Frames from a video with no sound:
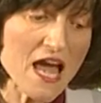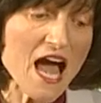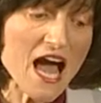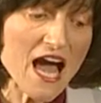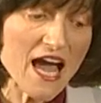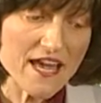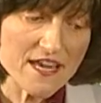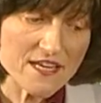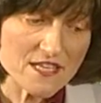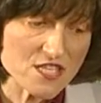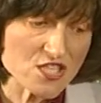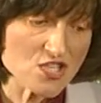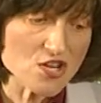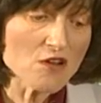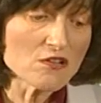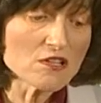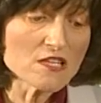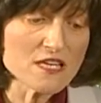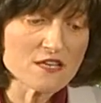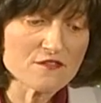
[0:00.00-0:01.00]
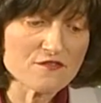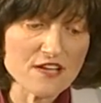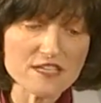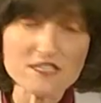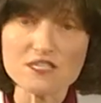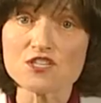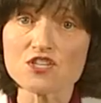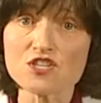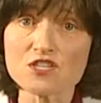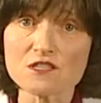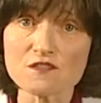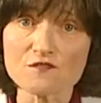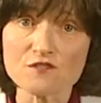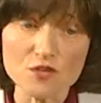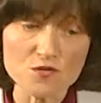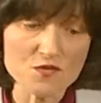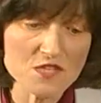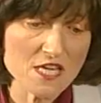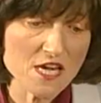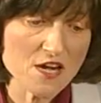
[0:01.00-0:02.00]
I extol the advantages of
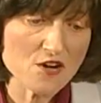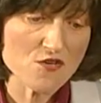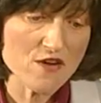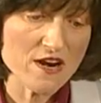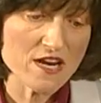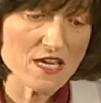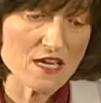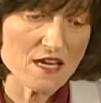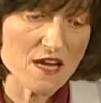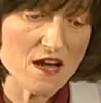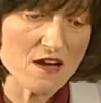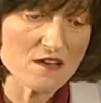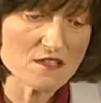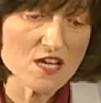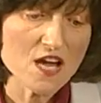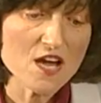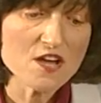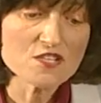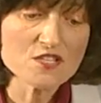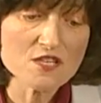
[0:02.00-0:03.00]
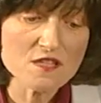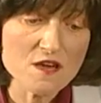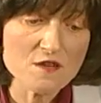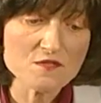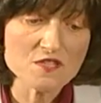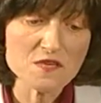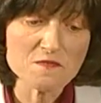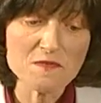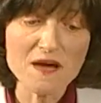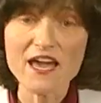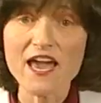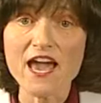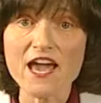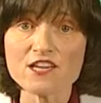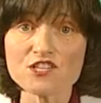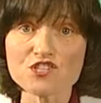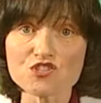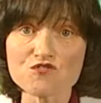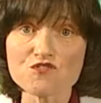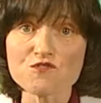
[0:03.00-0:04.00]
using a credit card to those in my
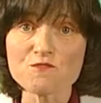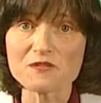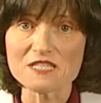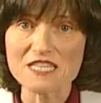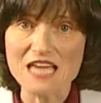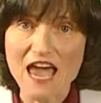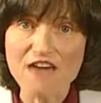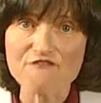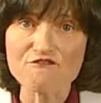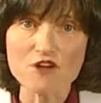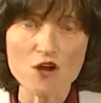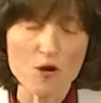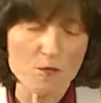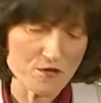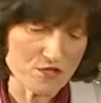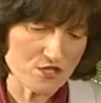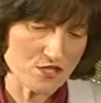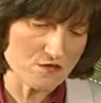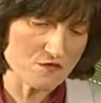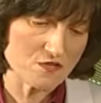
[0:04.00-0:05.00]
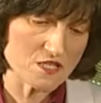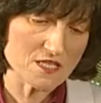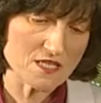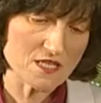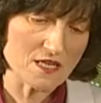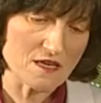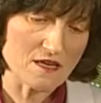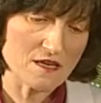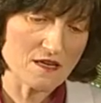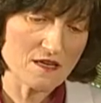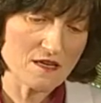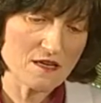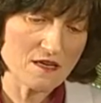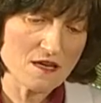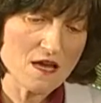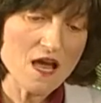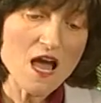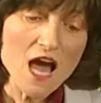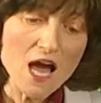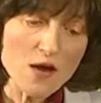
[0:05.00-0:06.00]
age group at every opportunity.
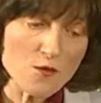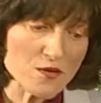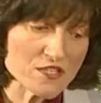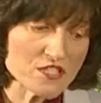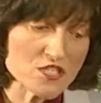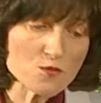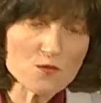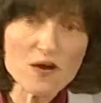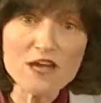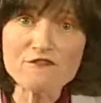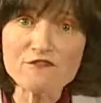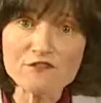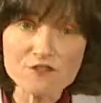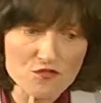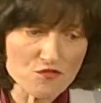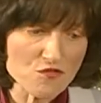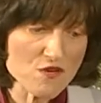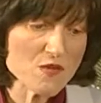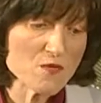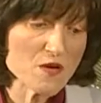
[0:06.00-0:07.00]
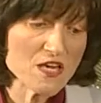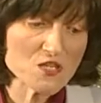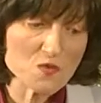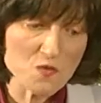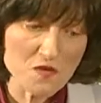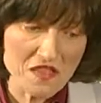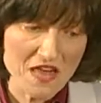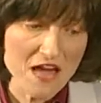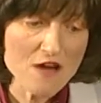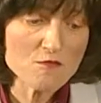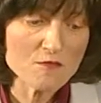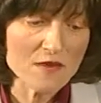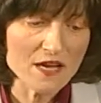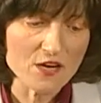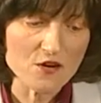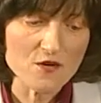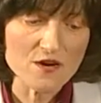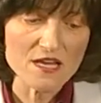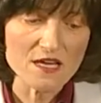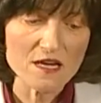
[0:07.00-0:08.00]
I went away for three weeks without my
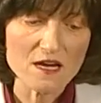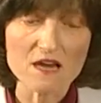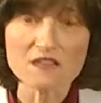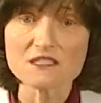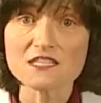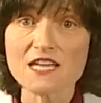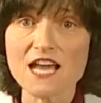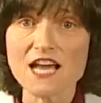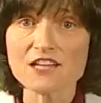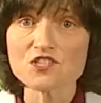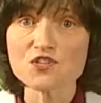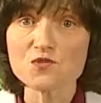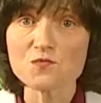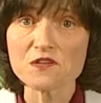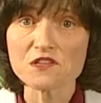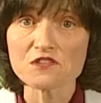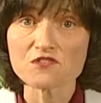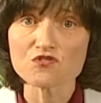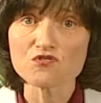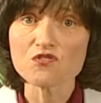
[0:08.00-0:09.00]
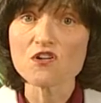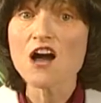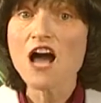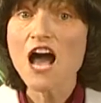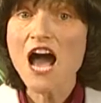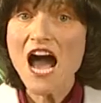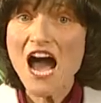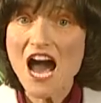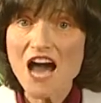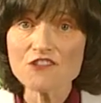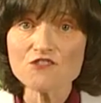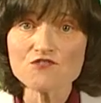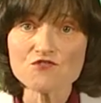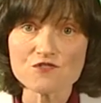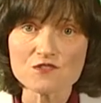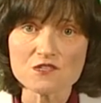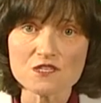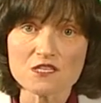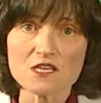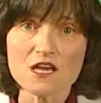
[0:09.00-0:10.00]
credit card and had to withdraw
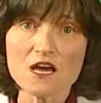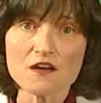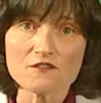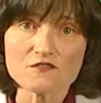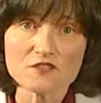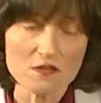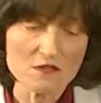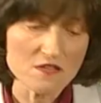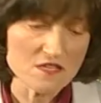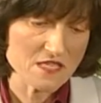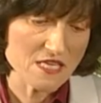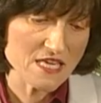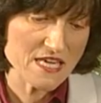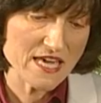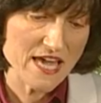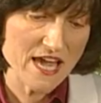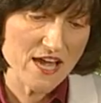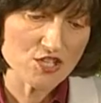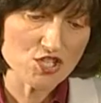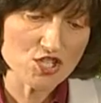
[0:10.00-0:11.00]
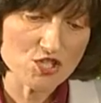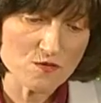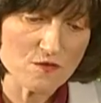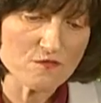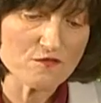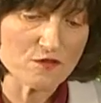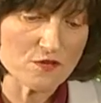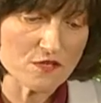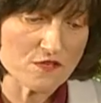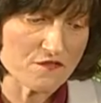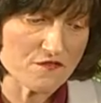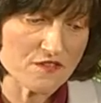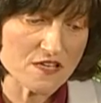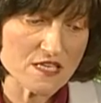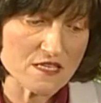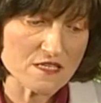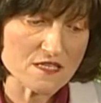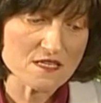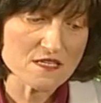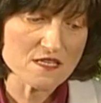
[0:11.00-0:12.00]
hundreds of dollars in cash to avoid
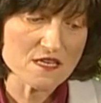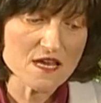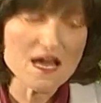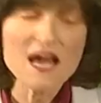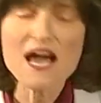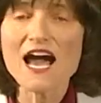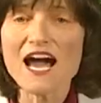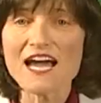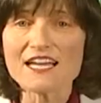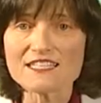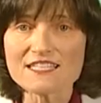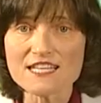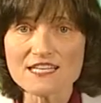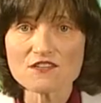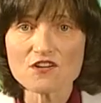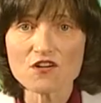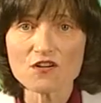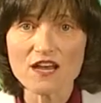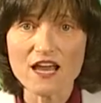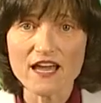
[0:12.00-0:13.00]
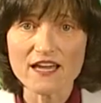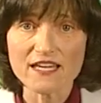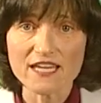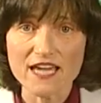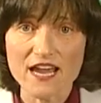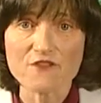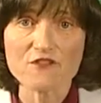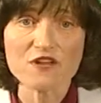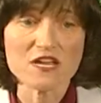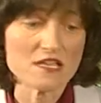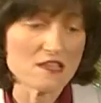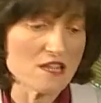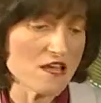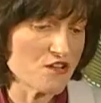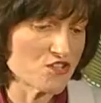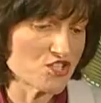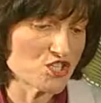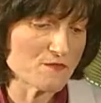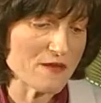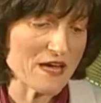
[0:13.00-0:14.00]
fees. I did not like carrying
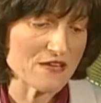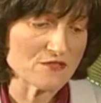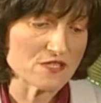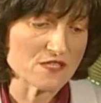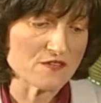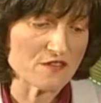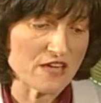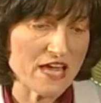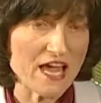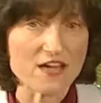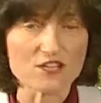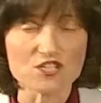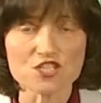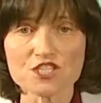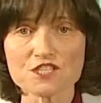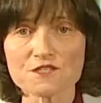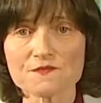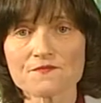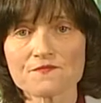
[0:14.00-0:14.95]
large amounts of cash.